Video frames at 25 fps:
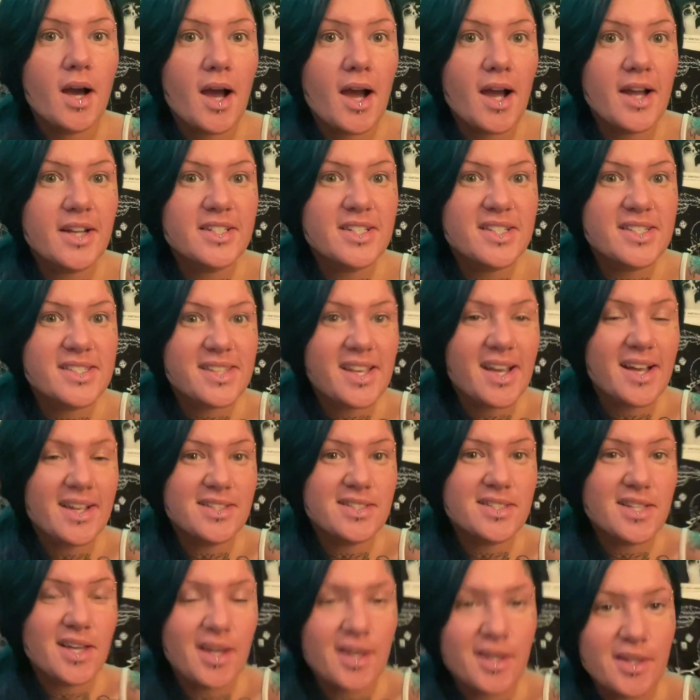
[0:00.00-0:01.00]
I just got
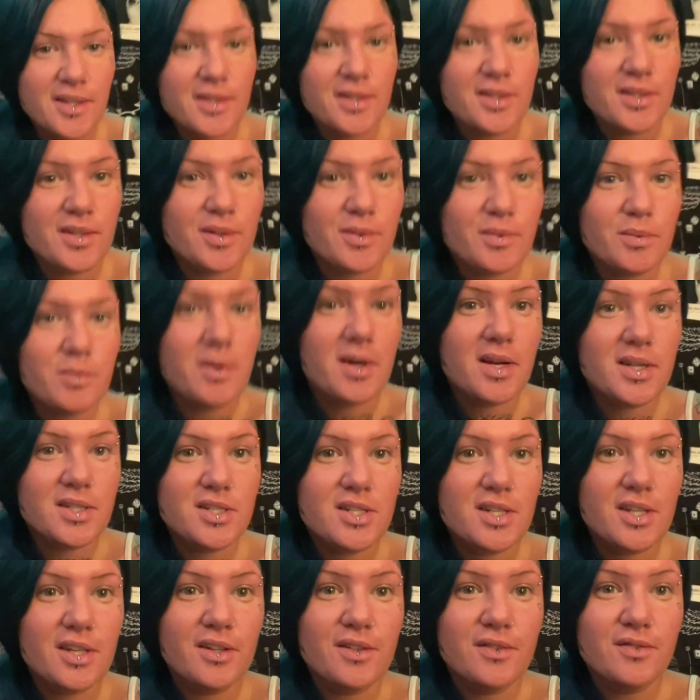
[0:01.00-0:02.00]
done
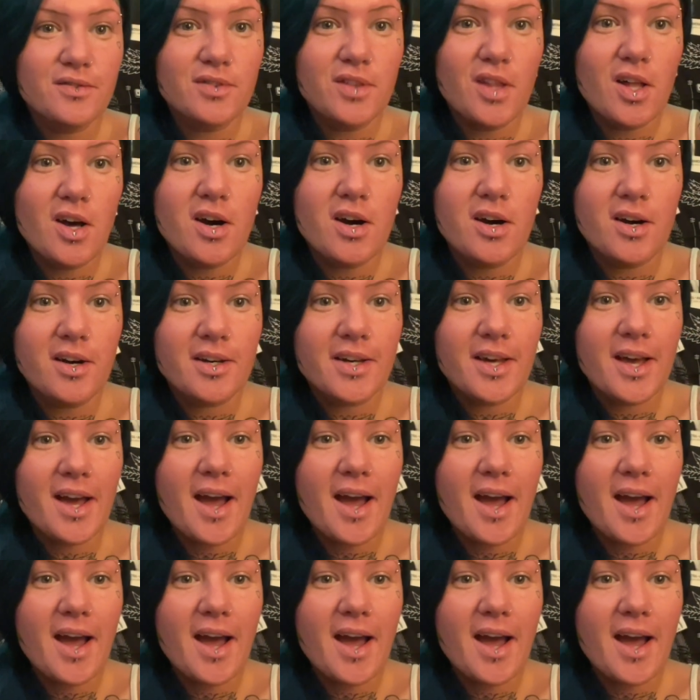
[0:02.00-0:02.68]
watching a vlog.